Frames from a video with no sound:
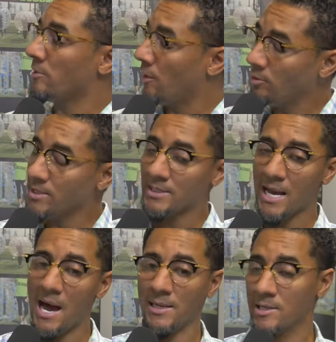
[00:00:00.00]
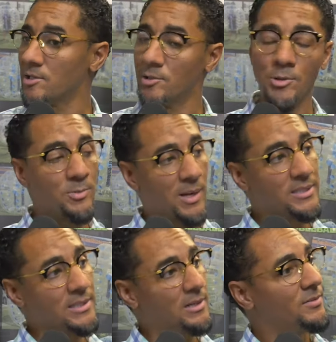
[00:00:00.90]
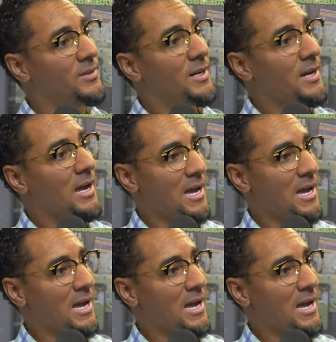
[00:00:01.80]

notice how I introduced myself. Mm-hmm.